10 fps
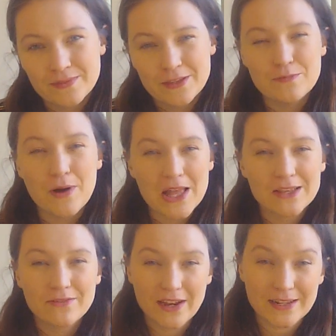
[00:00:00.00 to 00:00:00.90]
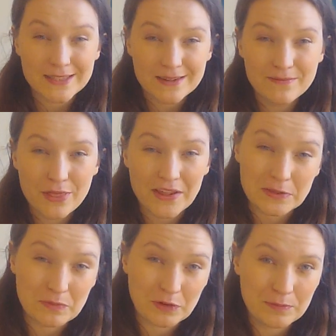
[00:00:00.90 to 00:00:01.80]
You might find some things
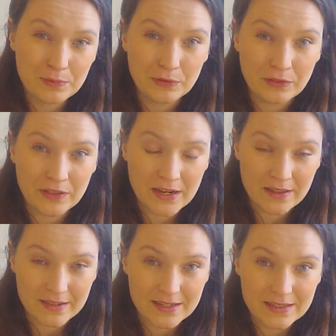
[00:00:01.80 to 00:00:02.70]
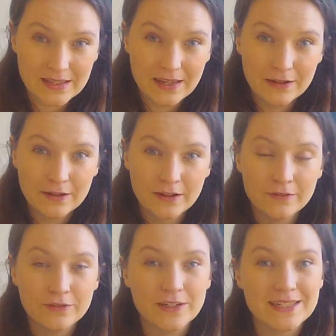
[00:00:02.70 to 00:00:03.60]
more important than others.
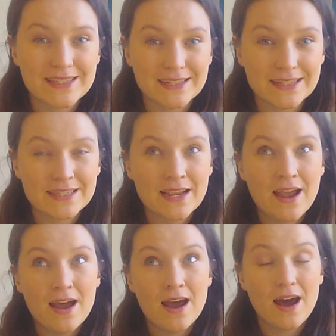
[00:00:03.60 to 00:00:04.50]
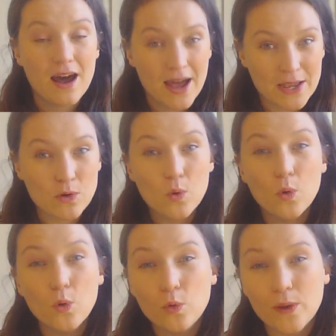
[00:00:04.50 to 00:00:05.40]
For instance, I
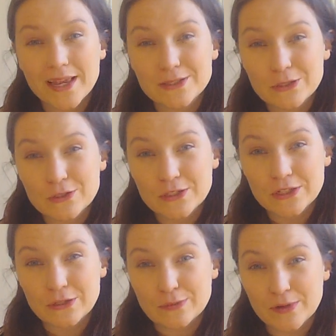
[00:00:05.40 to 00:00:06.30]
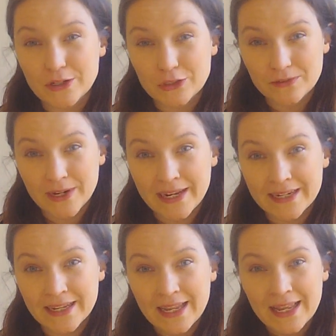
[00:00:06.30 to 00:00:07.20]
always used to use
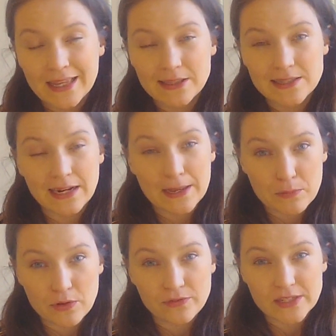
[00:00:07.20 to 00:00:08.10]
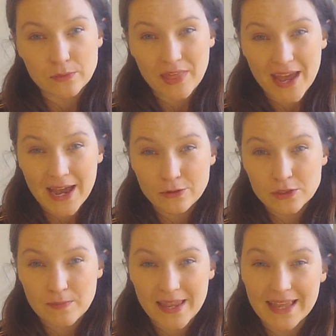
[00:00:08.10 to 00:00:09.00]
margarine until I moved in with a
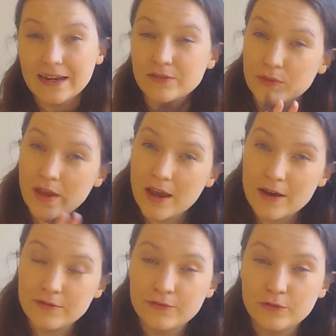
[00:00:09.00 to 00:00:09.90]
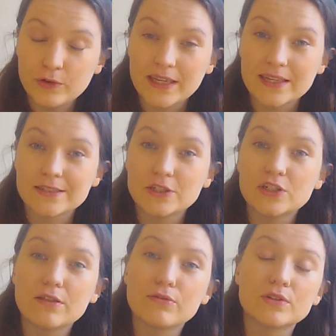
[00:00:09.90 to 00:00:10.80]
housemate and lived with her for 4 years, and
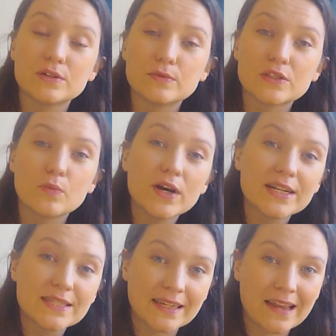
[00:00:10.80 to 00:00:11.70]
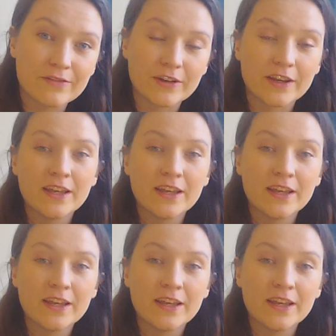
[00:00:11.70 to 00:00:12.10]
she thought it was the worst thing ever